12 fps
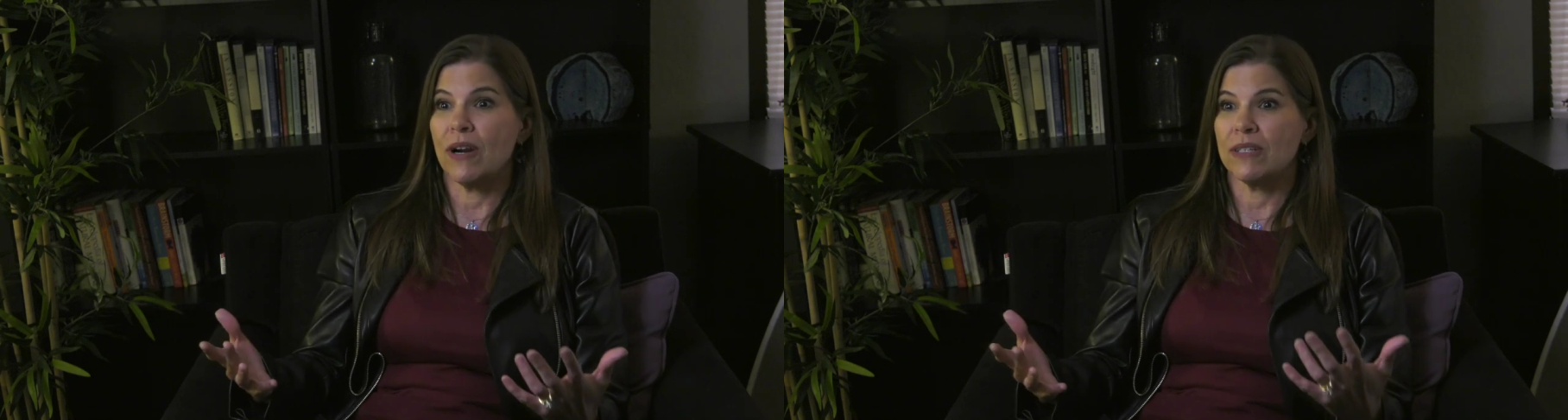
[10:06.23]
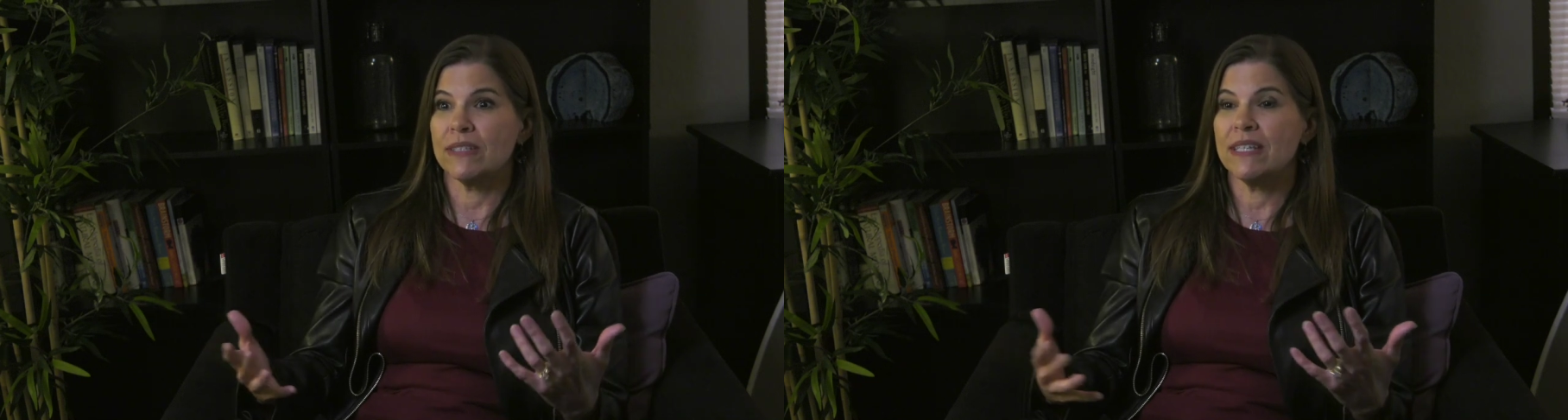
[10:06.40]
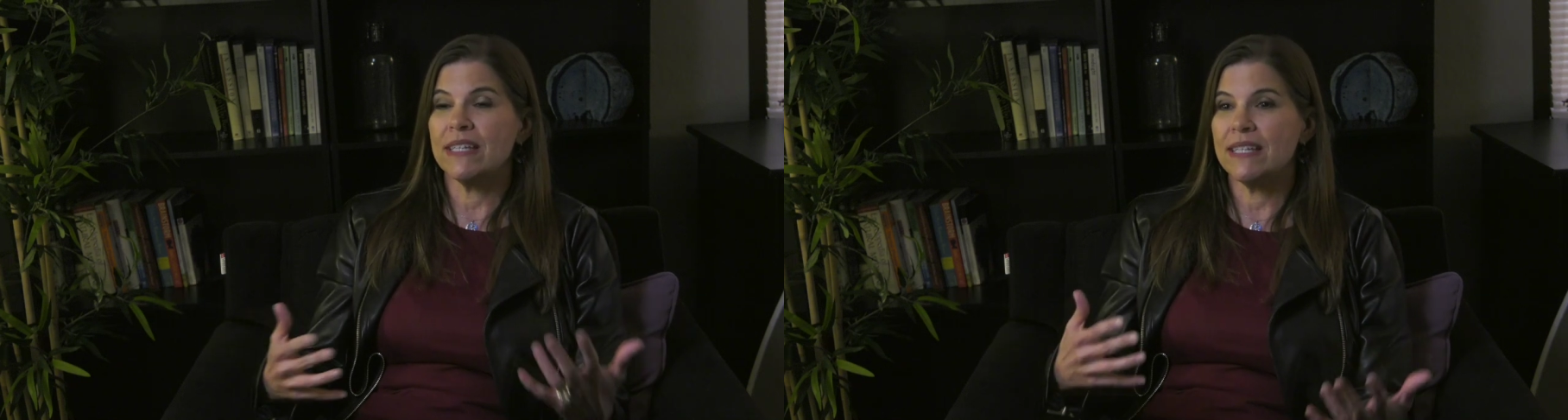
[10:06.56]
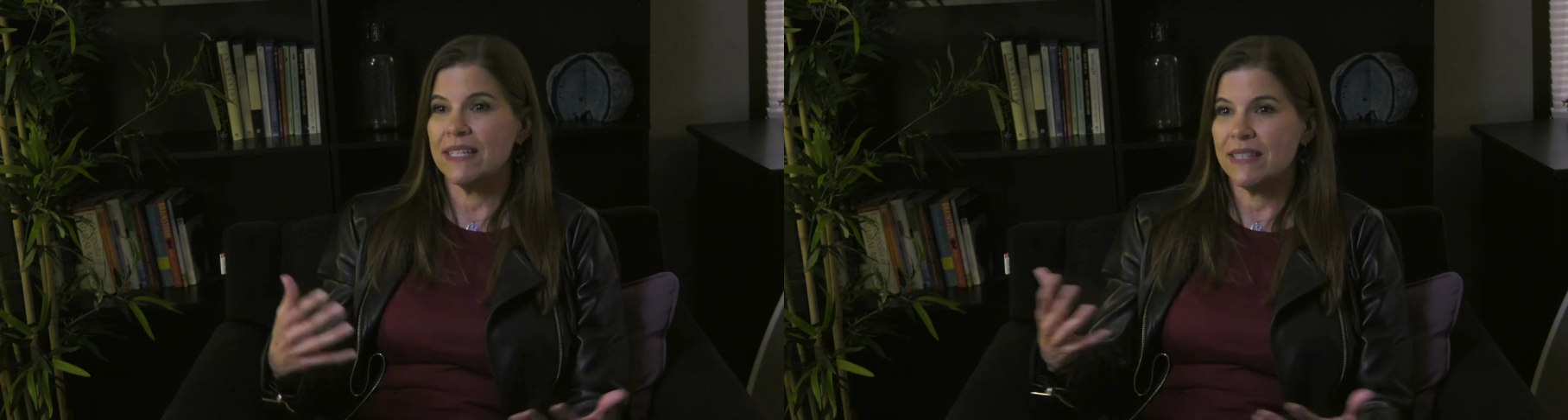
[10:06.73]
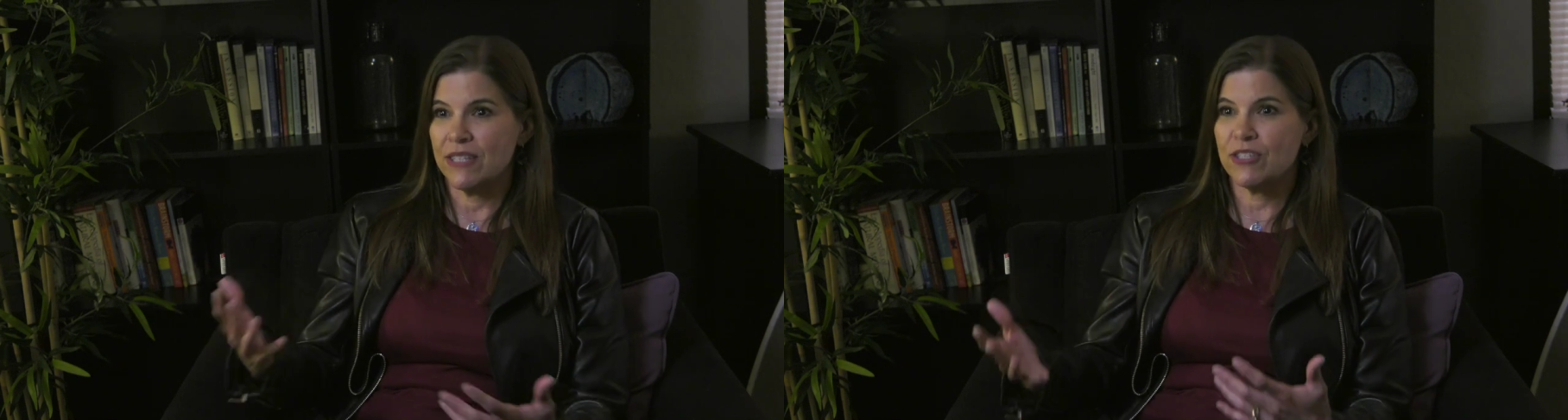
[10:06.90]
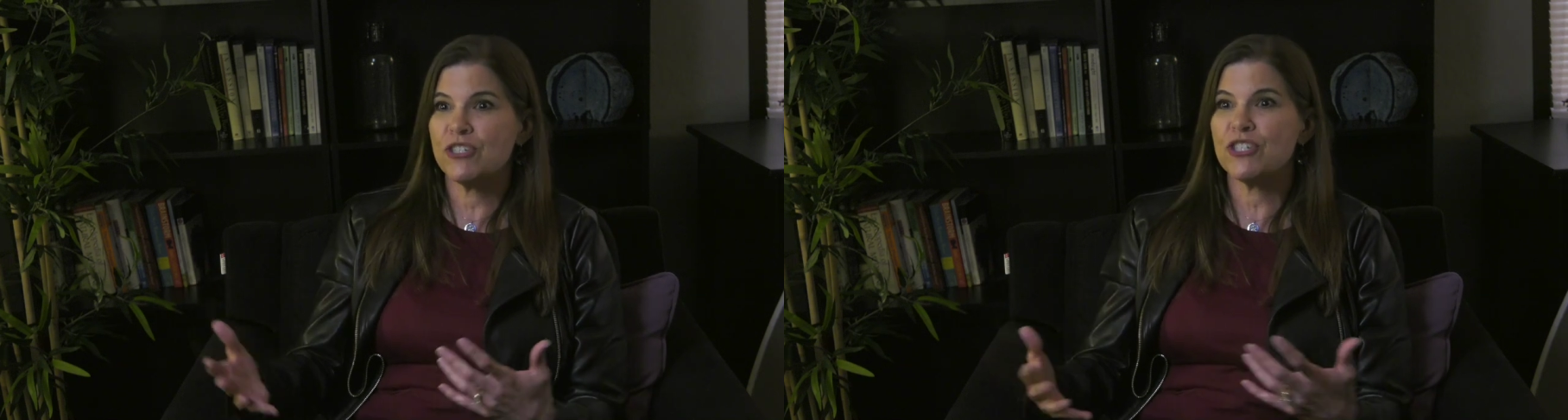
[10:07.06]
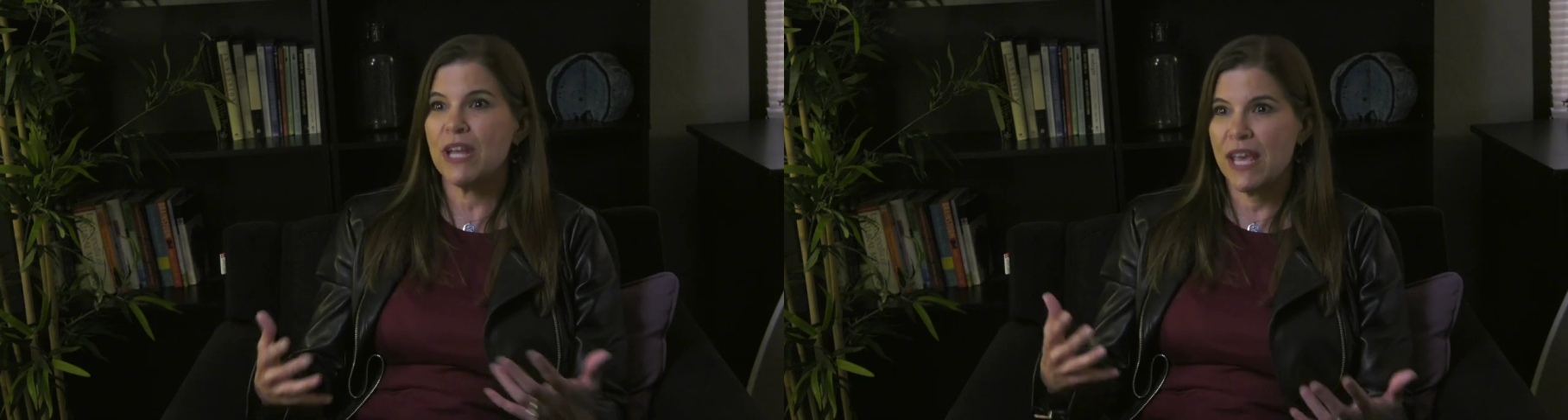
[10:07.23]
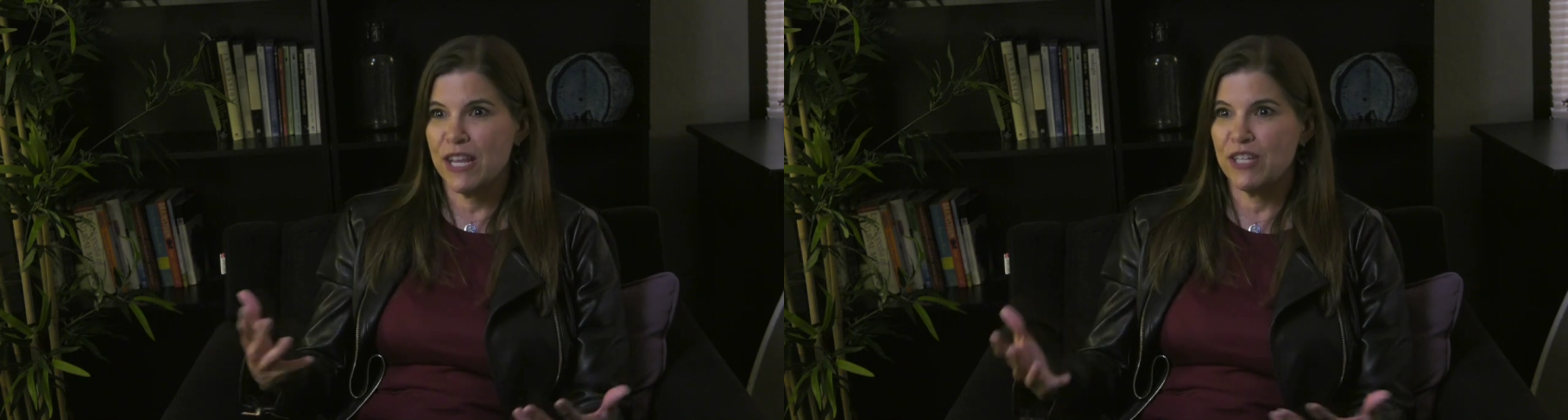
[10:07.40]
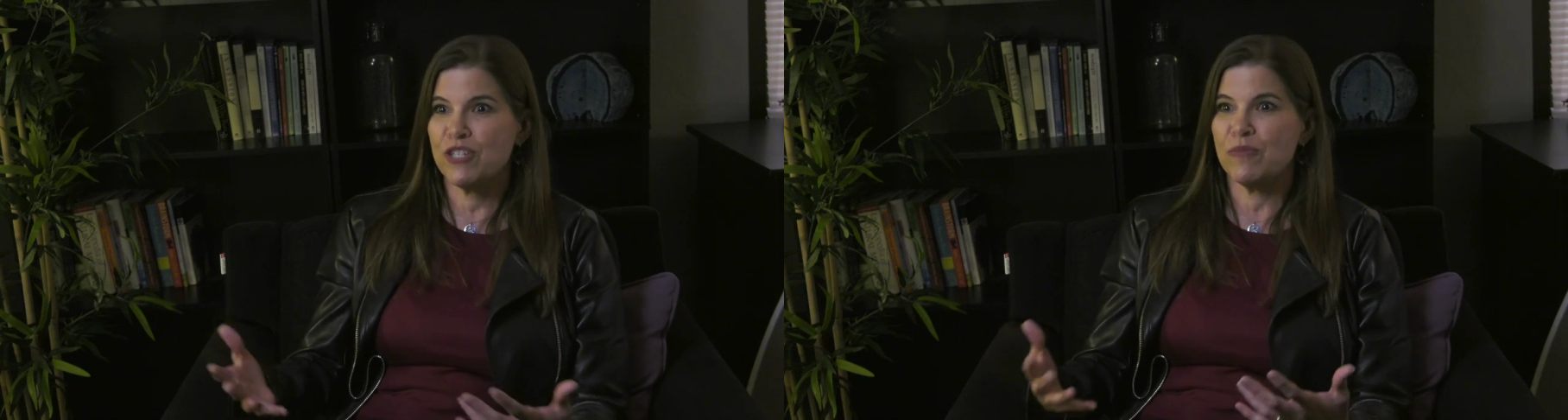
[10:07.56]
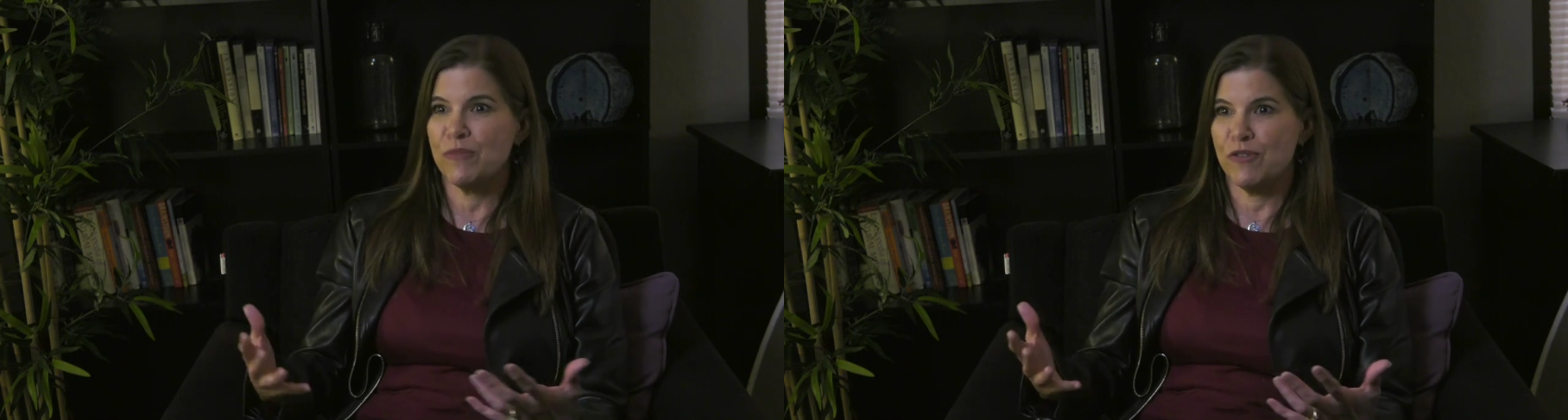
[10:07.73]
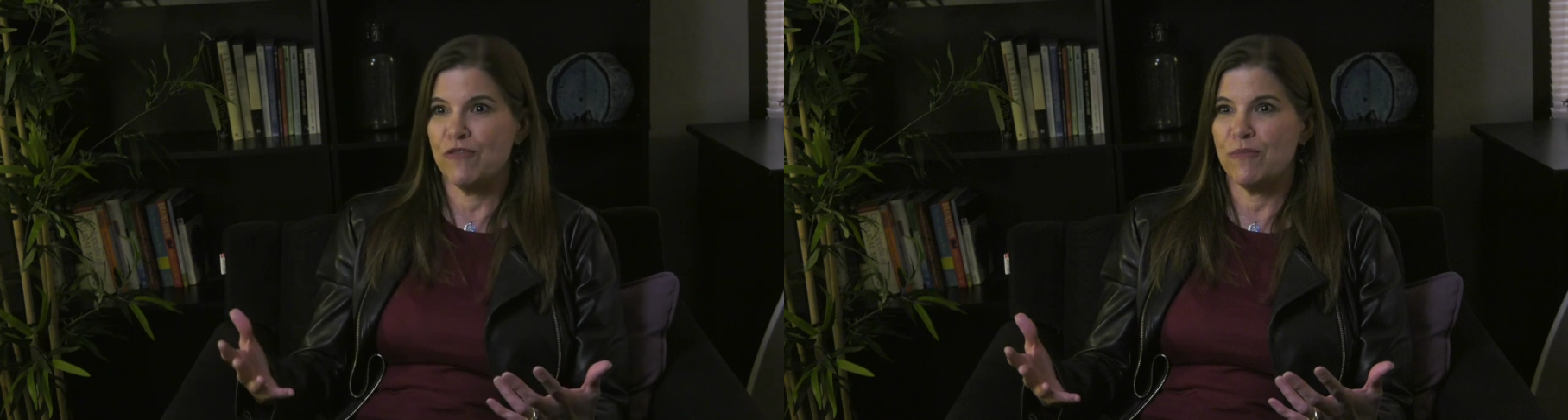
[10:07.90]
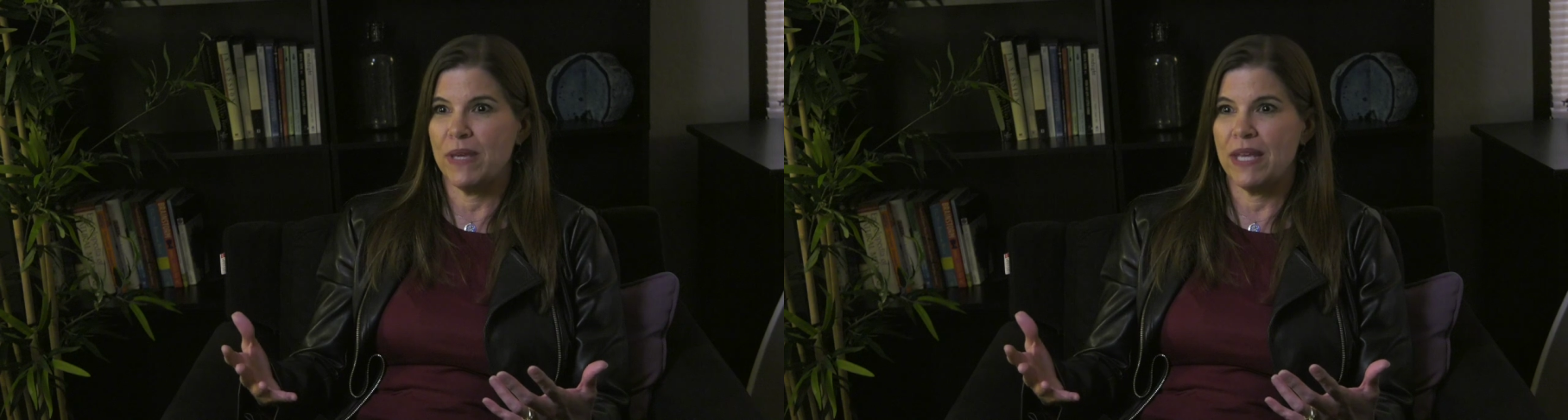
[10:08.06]
are leading this change
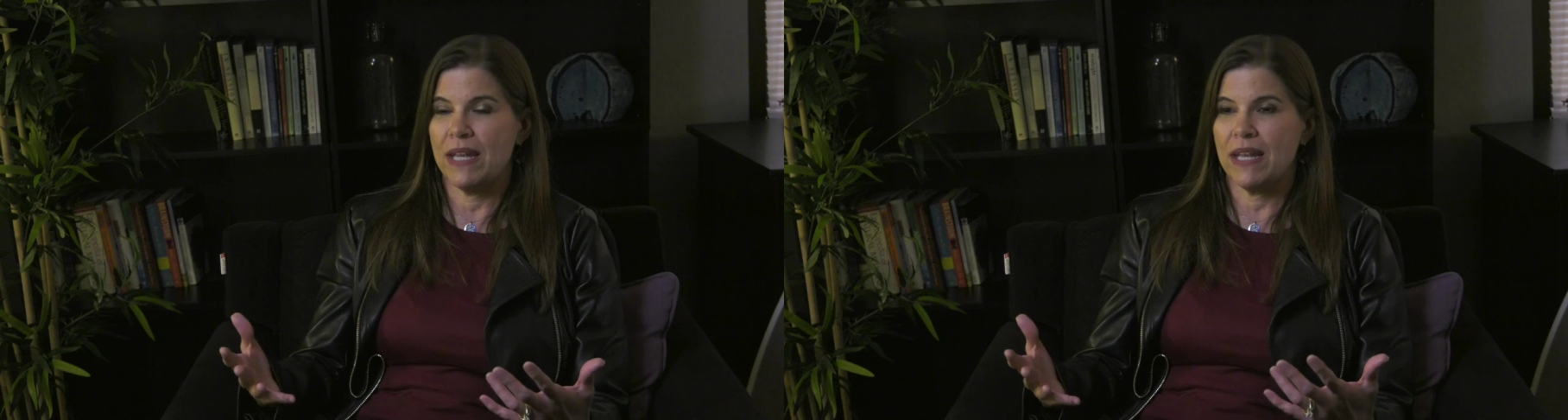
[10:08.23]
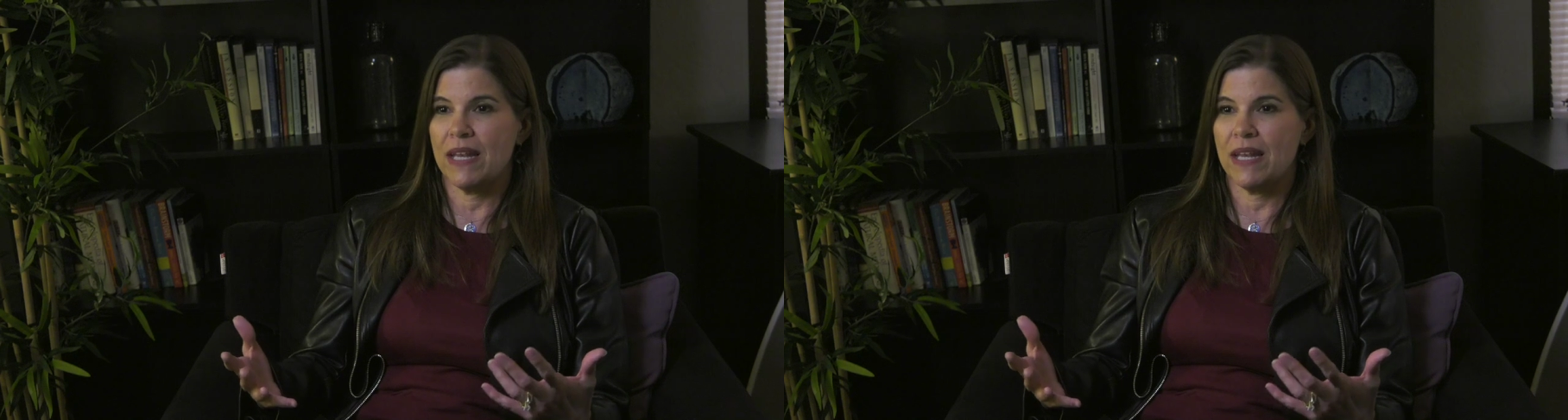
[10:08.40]
movement.